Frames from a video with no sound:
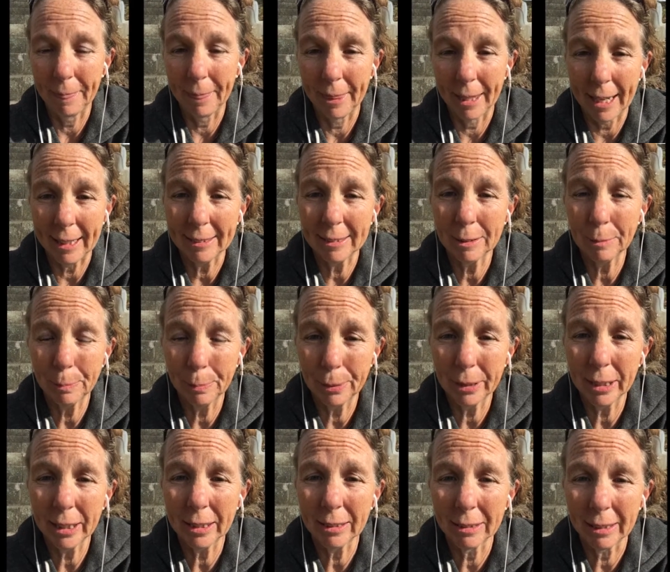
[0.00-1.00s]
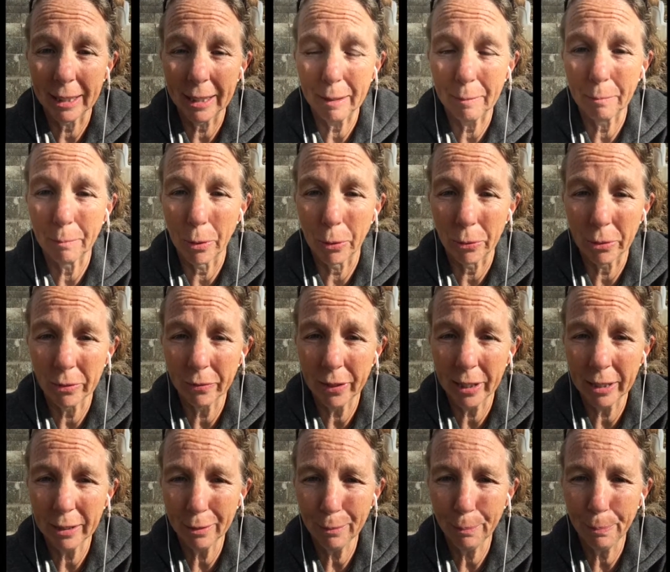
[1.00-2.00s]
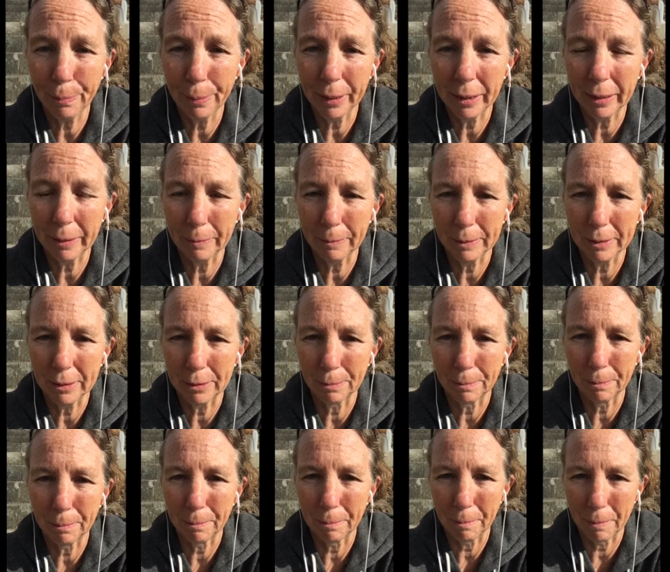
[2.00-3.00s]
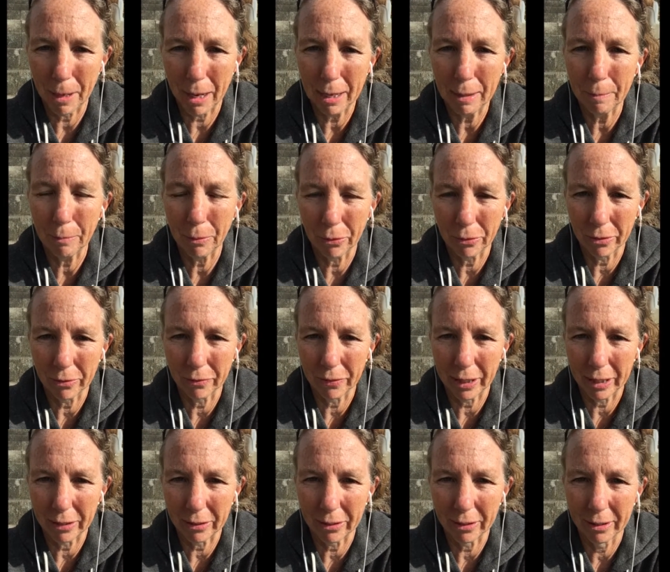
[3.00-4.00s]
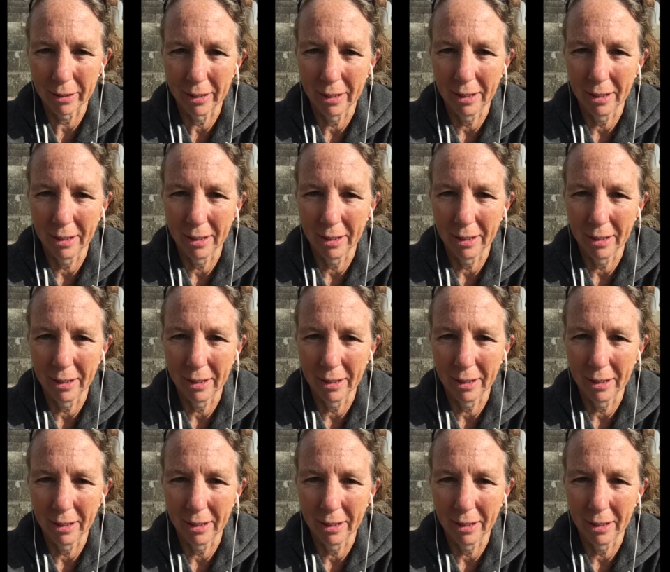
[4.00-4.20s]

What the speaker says: That's a pretty lame motivator, but it was my motivator.